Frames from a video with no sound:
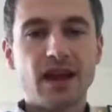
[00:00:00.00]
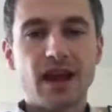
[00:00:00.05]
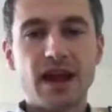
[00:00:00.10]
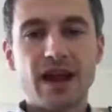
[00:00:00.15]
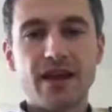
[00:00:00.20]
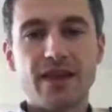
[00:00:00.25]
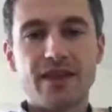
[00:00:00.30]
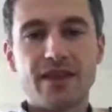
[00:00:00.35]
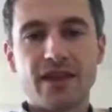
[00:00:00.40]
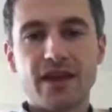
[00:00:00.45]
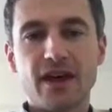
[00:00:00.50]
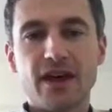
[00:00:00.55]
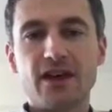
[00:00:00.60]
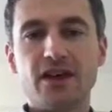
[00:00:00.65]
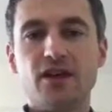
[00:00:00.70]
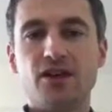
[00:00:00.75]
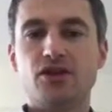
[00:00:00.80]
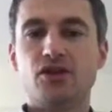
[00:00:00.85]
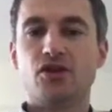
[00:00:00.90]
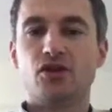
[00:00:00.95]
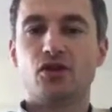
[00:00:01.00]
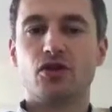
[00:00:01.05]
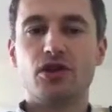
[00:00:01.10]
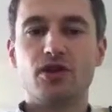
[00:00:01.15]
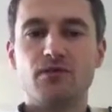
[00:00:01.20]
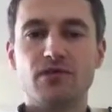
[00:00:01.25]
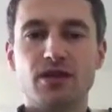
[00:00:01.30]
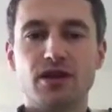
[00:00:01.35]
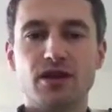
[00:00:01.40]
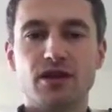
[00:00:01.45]
and then
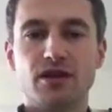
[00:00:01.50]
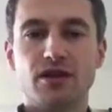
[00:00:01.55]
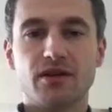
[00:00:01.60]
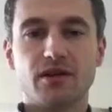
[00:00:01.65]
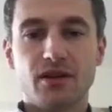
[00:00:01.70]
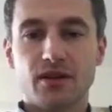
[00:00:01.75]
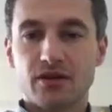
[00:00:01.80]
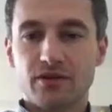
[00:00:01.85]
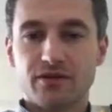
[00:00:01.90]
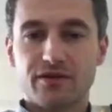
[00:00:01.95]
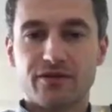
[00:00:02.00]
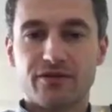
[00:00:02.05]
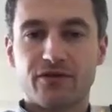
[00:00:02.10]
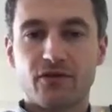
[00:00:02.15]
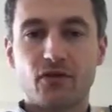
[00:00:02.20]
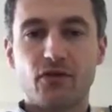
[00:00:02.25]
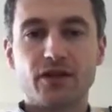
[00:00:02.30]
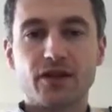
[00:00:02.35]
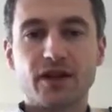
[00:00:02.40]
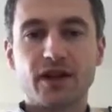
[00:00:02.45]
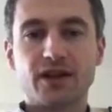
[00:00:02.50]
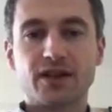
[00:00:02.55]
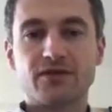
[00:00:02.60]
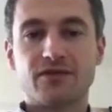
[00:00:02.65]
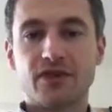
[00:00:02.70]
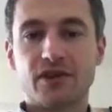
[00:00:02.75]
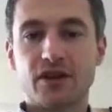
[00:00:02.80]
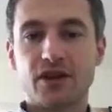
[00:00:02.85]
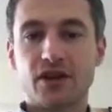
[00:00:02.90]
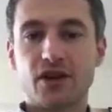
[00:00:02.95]
join me for the next
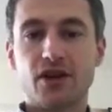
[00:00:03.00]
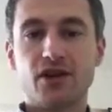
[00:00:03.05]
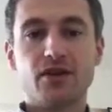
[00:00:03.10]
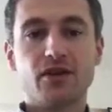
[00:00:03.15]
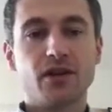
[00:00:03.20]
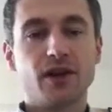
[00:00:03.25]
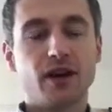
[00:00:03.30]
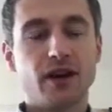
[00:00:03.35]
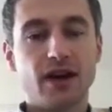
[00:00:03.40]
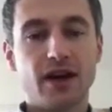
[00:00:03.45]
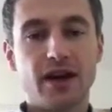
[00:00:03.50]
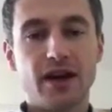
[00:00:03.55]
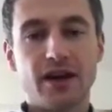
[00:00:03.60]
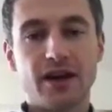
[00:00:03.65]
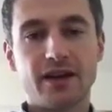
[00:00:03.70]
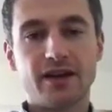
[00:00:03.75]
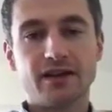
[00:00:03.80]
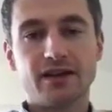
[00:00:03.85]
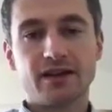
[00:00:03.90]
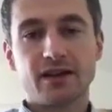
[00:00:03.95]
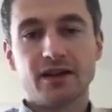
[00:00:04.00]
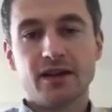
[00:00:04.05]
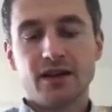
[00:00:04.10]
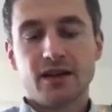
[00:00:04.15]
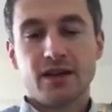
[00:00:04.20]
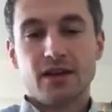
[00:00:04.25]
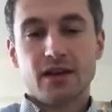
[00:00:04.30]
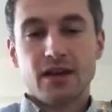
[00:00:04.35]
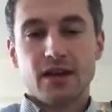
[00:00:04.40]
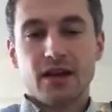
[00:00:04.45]
video and
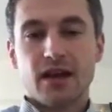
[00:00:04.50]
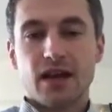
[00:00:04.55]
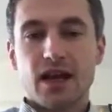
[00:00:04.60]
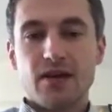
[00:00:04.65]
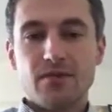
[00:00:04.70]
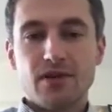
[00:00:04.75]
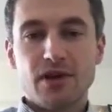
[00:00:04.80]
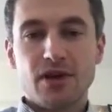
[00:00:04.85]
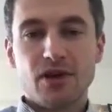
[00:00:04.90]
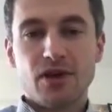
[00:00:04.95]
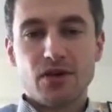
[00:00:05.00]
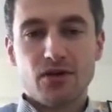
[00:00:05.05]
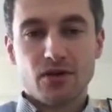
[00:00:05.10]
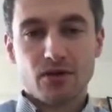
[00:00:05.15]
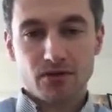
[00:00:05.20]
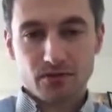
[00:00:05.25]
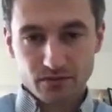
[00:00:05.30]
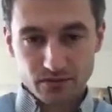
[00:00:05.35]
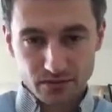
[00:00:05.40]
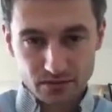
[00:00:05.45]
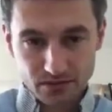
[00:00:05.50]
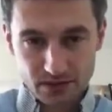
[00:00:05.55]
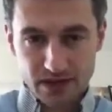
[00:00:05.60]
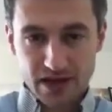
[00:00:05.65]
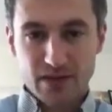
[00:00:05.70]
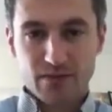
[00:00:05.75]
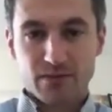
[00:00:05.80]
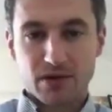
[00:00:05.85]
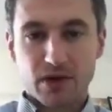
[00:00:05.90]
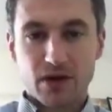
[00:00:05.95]
let me know
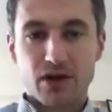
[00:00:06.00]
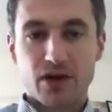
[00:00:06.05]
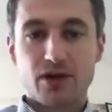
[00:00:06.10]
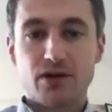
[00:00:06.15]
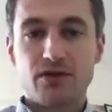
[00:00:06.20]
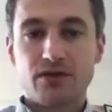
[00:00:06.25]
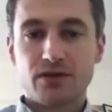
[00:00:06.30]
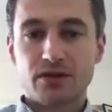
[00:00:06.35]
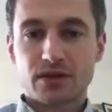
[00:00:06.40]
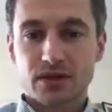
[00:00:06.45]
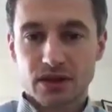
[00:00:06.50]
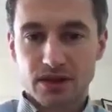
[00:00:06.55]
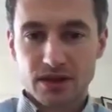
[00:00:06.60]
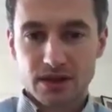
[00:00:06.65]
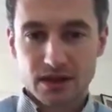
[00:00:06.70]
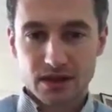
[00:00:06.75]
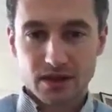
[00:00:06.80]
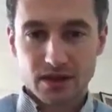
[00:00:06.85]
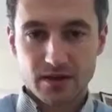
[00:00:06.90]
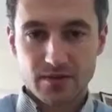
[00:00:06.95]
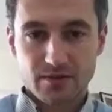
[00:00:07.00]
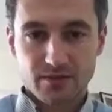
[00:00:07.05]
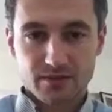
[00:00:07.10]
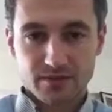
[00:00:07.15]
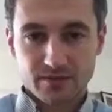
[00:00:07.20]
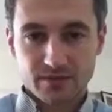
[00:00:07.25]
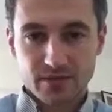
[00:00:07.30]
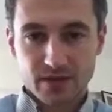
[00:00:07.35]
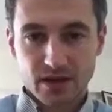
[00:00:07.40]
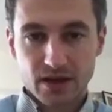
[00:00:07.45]
down below. Just
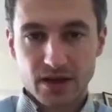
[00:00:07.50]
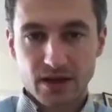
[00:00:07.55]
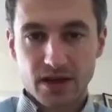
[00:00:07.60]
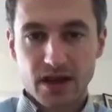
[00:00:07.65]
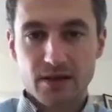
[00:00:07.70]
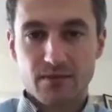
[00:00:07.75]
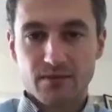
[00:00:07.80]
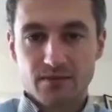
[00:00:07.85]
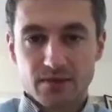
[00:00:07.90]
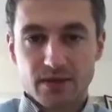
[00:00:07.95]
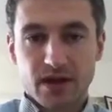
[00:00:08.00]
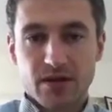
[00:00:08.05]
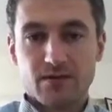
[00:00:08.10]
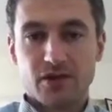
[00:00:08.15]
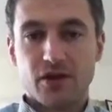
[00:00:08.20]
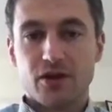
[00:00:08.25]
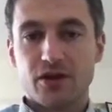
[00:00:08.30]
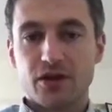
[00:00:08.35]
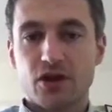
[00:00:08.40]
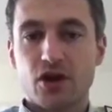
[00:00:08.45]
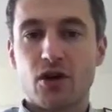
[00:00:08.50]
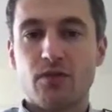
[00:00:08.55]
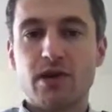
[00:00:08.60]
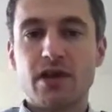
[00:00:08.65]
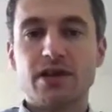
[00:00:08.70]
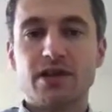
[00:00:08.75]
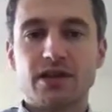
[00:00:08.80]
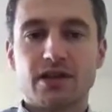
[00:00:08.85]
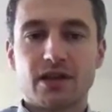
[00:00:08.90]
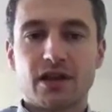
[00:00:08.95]
let me know in the
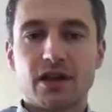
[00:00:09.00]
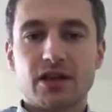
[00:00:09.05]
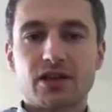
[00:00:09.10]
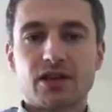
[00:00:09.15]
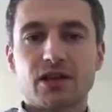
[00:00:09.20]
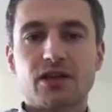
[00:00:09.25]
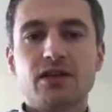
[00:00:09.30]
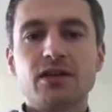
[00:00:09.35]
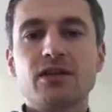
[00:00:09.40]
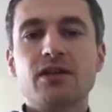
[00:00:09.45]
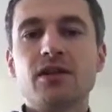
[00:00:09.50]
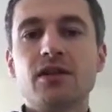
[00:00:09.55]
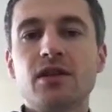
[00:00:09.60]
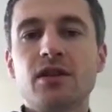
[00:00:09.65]
comments section